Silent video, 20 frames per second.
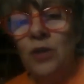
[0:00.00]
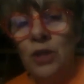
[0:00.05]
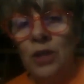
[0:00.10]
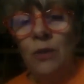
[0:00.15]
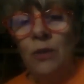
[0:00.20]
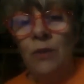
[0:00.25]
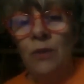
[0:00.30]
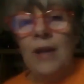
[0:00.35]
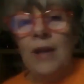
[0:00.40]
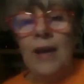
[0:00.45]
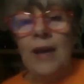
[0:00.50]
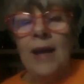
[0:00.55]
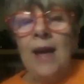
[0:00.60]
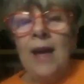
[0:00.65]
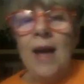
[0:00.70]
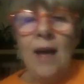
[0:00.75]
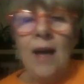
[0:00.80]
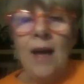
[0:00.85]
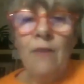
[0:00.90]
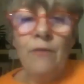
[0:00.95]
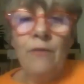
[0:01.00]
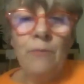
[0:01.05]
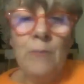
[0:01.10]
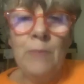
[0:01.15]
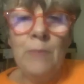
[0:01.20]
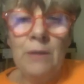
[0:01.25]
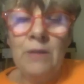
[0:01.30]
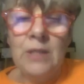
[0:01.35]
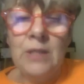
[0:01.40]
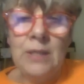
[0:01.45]
Do they have
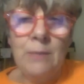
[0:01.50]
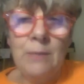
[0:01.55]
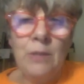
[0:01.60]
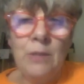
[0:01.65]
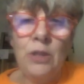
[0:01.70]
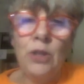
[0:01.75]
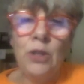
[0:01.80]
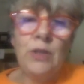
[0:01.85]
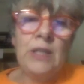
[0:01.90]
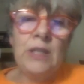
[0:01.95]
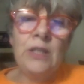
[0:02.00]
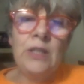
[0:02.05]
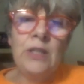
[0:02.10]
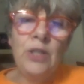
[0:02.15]
mirror symmetries?